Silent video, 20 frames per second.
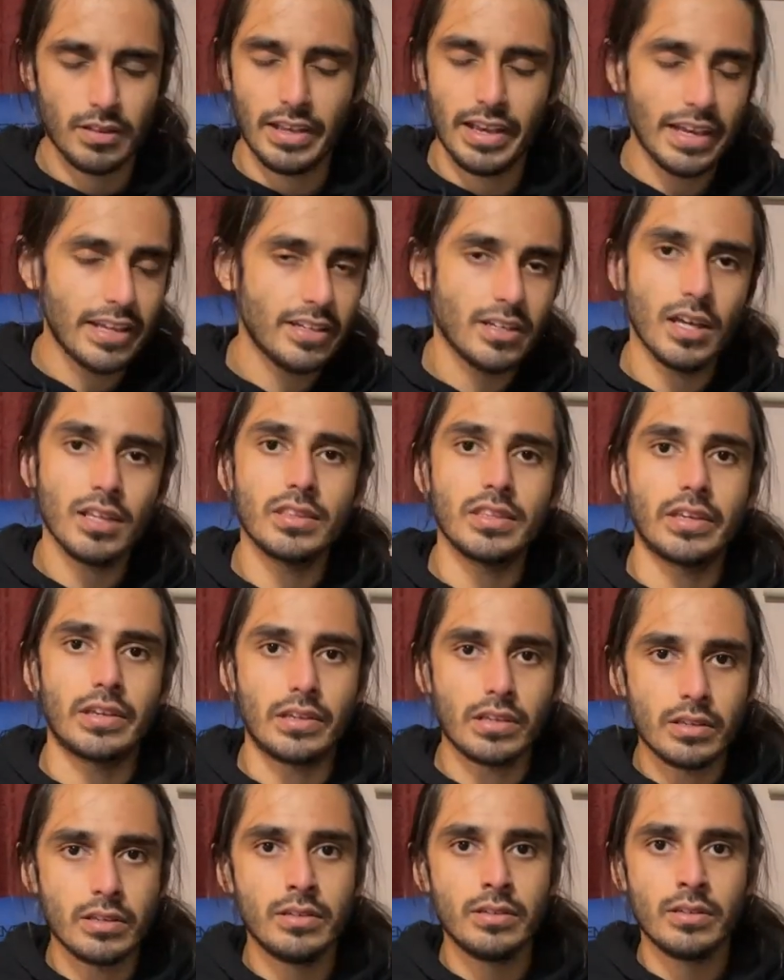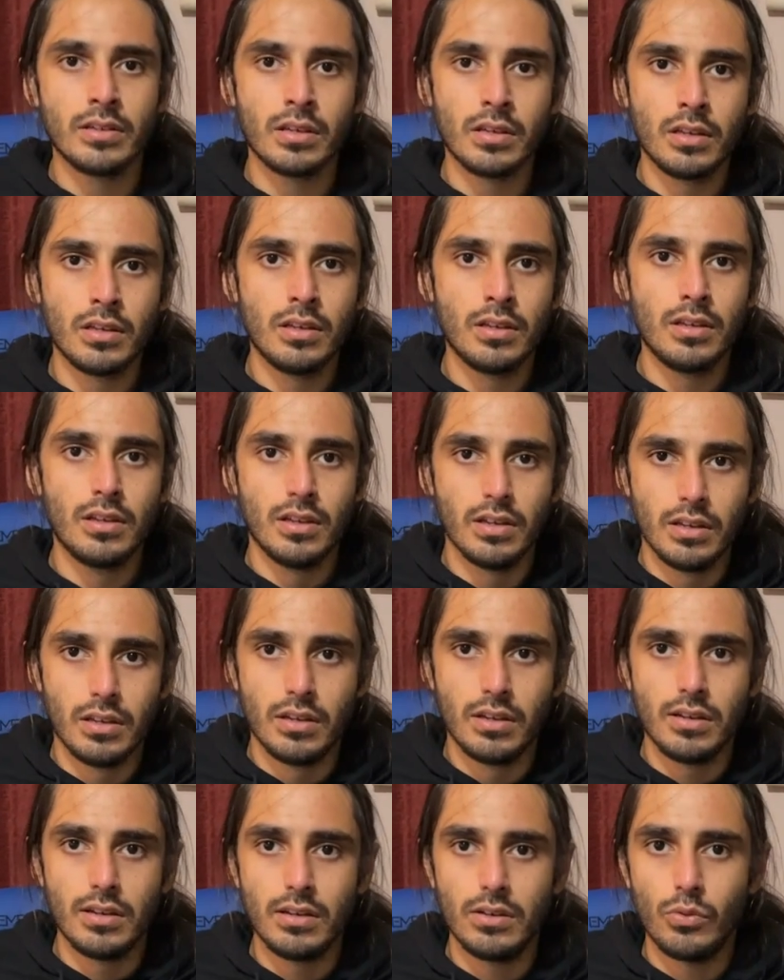And nothing.
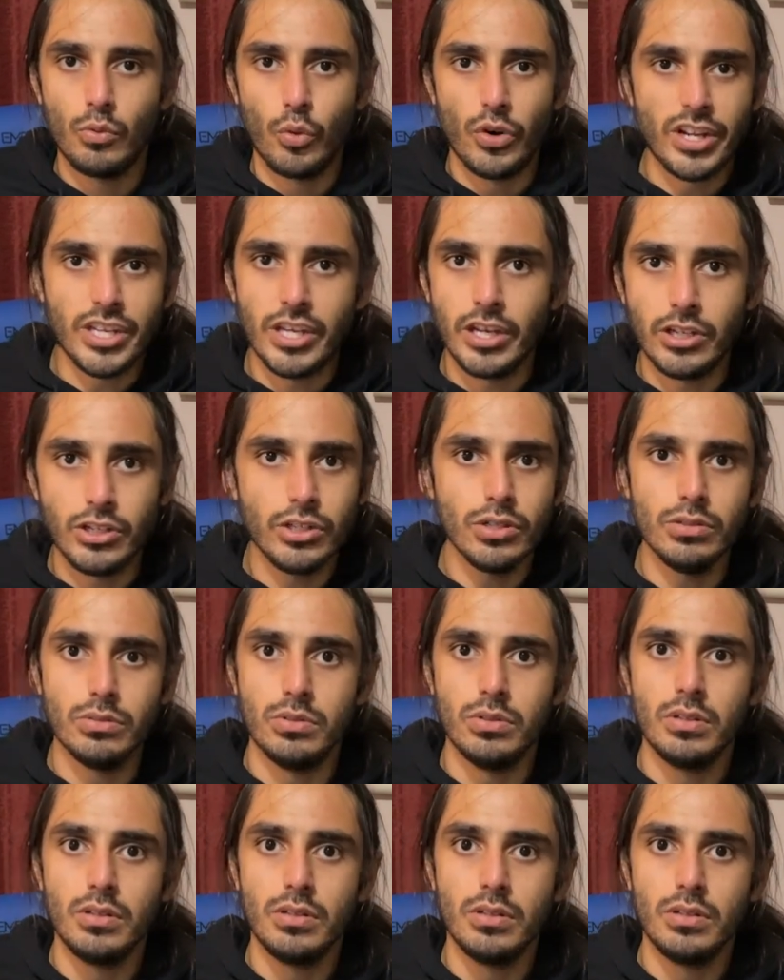What do you do?